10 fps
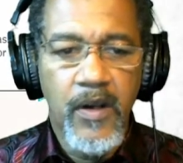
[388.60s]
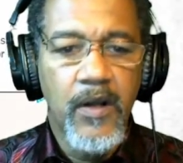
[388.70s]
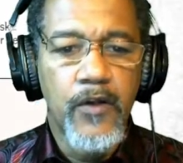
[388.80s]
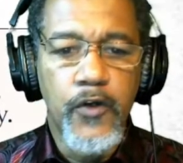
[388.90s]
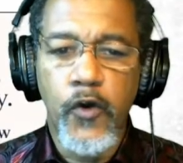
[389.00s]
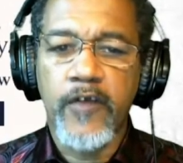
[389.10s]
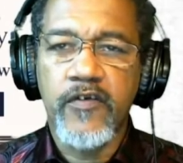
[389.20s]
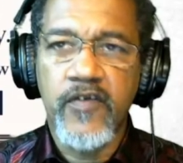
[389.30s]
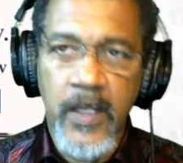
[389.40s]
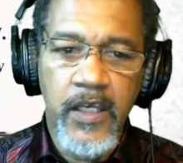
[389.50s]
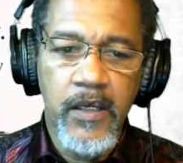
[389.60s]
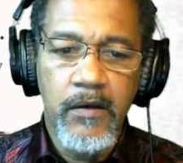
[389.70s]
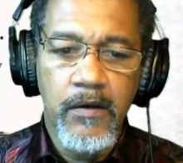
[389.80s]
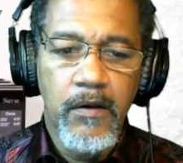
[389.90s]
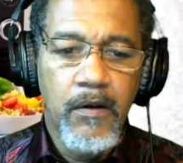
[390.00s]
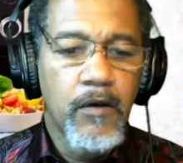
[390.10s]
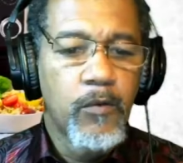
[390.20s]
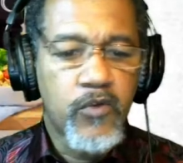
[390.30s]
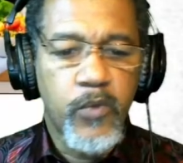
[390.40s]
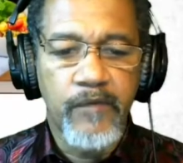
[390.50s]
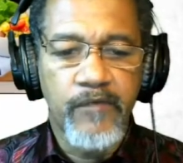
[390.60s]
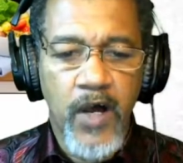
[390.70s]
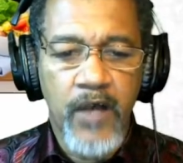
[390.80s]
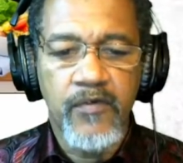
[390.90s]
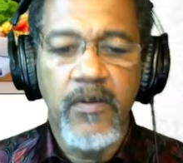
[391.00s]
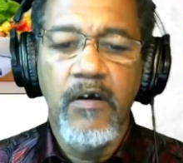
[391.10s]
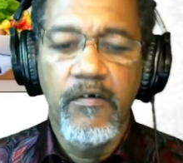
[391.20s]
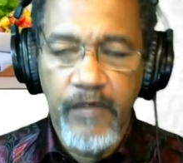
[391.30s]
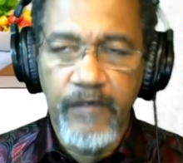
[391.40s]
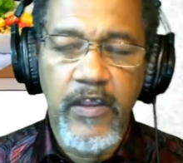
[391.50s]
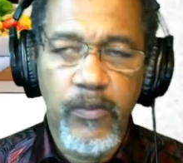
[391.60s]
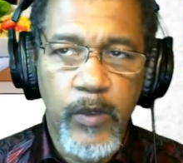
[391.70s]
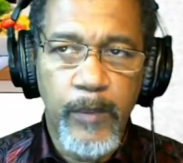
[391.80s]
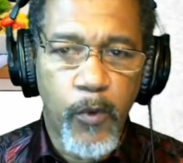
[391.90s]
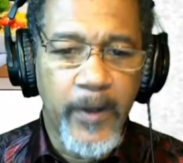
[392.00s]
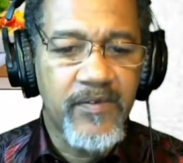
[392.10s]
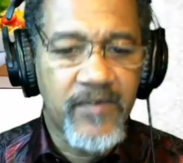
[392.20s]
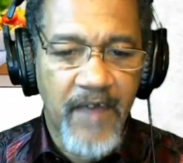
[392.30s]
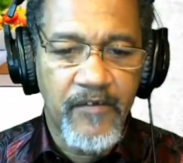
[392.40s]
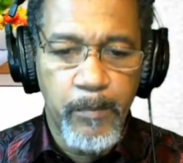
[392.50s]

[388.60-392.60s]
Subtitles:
New York City, which would have lost $53.7